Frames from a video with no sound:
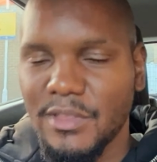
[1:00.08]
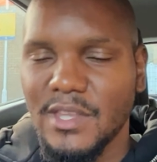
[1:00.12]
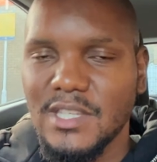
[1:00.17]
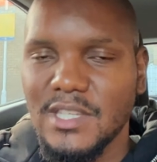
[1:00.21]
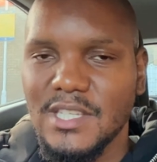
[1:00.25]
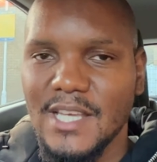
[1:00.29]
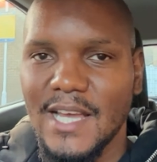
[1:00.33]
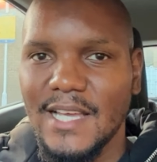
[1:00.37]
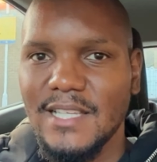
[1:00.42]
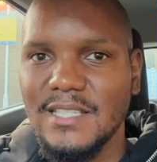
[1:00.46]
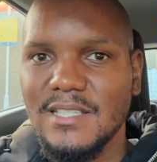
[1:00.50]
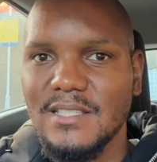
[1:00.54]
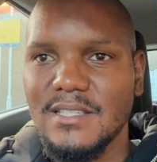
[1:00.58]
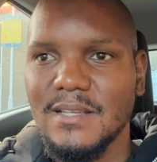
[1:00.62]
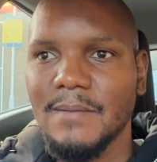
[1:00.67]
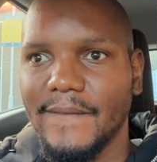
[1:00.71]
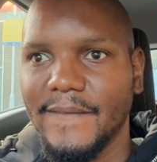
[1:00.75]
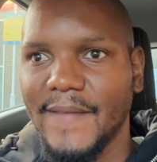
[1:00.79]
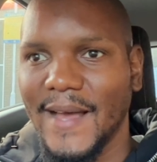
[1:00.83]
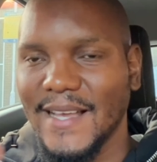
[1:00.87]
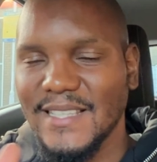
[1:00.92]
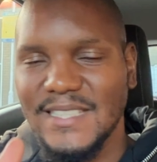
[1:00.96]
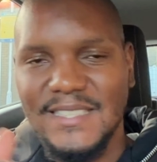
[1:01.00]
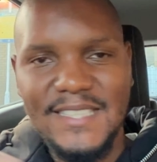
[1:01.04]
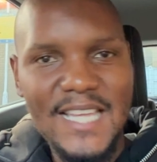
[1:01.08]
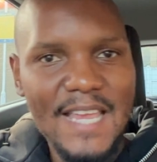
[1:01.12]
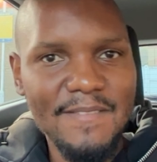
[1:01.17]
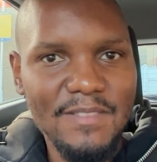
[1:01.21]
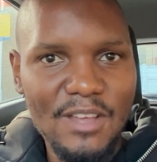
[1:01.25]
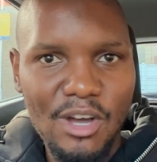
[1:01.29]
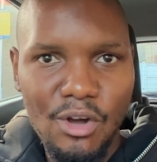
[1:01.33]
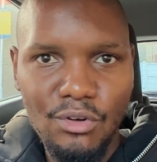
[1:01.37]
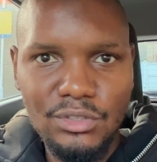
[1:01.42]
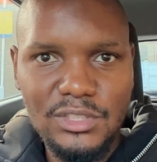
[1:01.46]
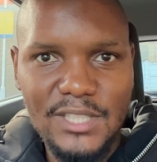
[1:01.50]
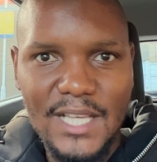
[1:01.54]
the test. That saved the
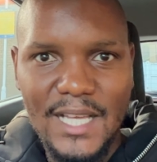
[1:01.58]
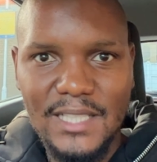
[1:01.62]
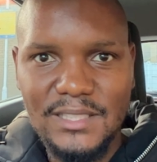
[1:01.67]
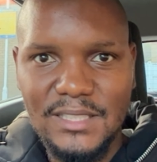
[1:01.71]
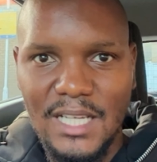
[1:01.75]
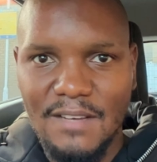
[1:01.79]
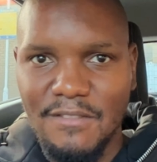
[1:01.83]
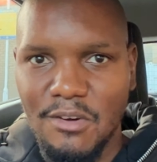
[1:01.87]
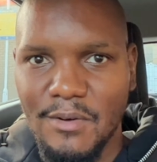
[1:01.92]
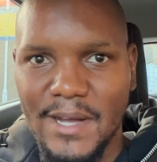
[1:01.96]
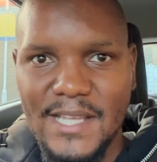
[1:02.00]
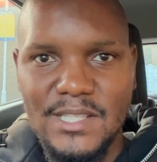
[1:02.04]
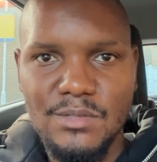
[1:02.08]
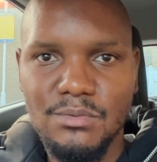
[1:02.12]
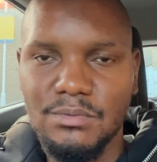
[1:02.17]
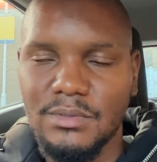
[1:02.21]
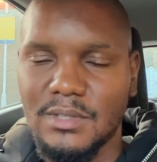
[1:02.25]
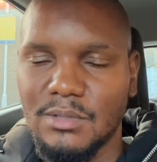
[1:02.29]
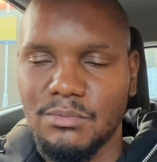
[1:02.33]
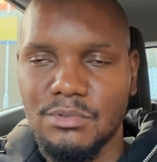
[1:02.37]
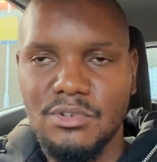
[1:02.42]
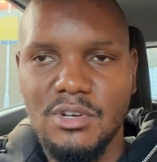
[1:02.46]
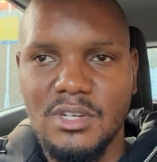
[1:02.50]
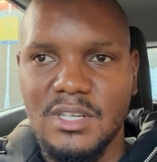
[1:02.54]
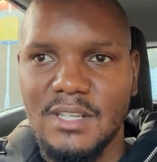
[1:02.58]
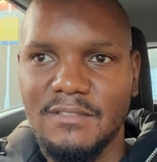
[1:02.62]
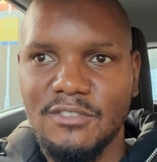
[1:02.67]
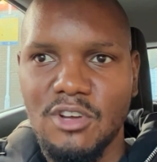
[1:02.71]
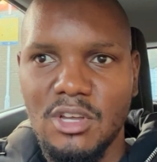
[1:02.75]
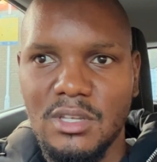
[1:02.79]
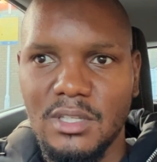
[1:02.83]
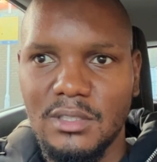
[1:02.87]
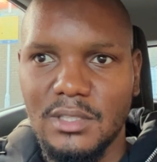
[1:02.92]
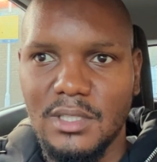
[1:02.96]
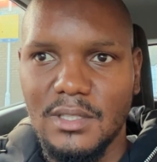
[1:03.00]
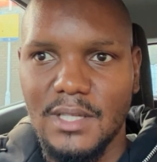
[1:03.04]
whole test. Otherwise we couldn't have
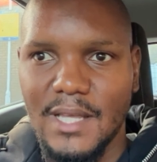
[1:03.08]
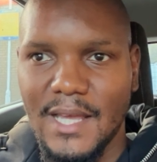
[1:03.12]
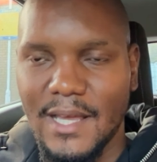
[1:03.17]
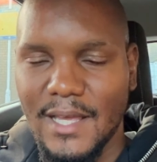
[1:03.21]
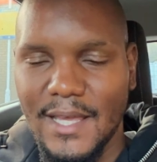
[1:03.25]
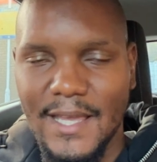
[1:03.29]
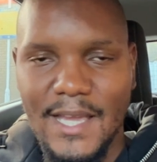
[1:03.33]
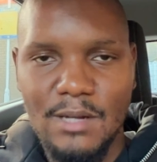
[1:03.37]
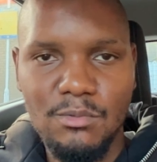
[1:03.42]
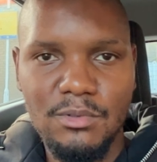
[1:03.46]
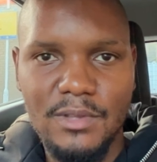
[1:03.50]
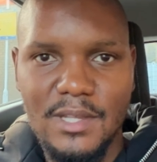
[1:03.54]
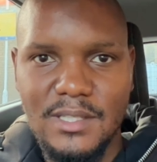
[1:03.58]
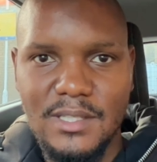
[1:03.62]
gone ahead with the